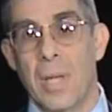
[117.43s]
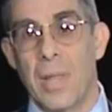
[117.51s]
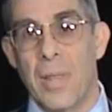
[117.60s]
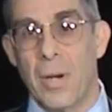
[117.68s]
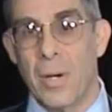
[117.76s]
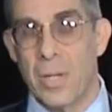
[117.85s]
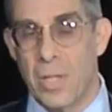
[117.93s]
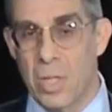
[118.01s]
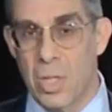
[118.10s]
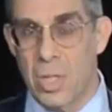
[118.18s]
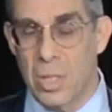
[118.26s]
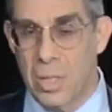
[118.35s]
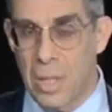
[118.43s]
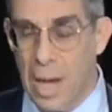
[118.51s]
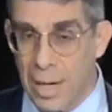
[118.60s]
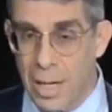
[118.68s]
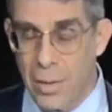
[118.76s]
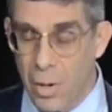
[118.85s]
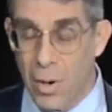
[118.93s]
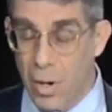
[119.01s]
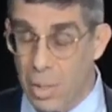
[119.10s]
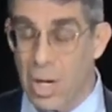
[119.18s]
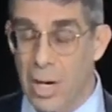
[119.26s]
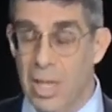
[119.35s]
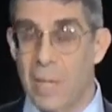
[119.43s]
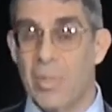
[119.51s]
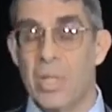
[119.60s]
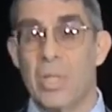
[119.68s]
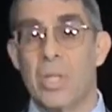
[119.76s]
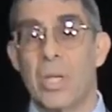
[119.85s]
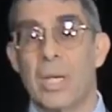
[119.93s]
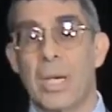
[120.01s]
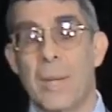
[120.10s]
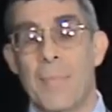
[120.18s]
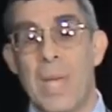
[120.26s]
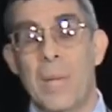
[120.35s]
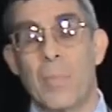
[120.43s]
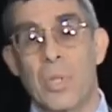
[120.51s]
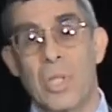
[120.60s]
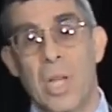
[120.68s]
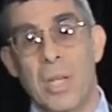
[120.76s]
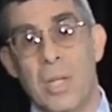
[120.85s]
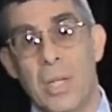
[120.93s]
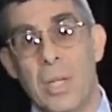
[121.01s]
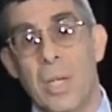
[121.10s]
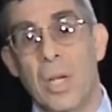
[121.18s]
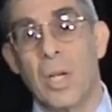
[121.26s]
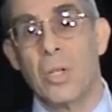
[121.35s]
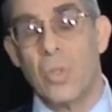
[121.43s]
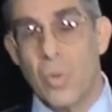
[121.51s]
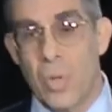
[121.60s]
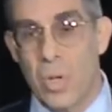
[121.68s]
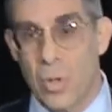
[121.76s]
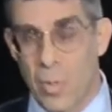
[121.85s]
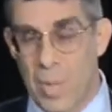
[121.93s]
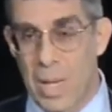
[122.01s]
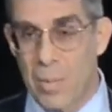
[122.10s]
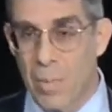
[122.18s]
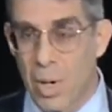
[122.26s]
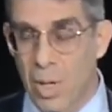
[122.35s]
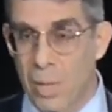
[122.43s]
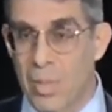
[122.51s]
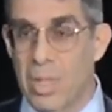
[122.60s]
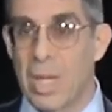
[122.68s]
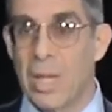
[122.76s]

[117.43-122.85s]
There are documents being presented to the European Parliament